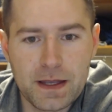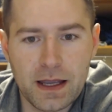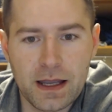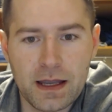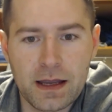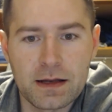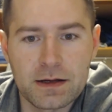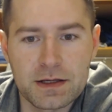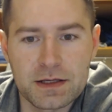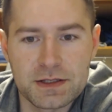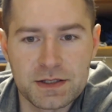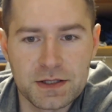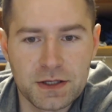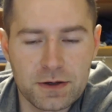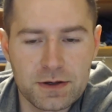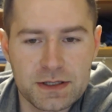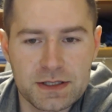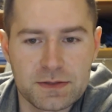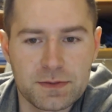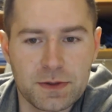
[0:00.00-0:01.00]
and he's
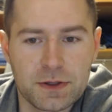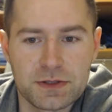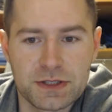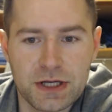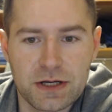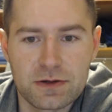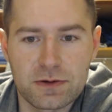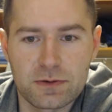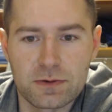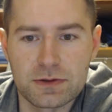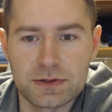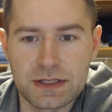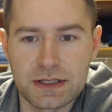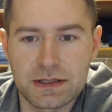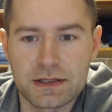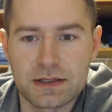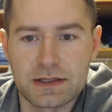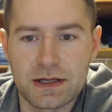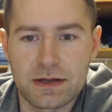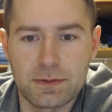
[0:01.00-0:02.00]
curious about gender roles
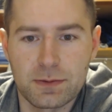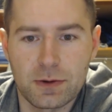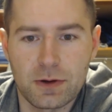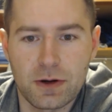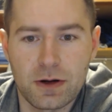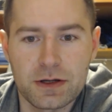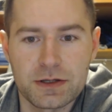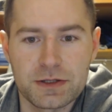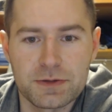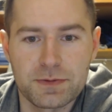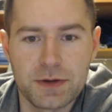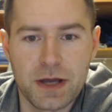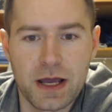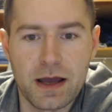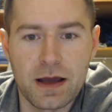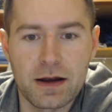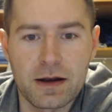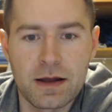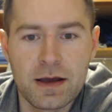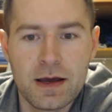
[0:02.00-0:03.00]
in contemporary
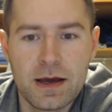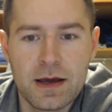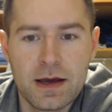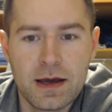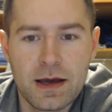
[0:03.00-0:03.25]
Japan,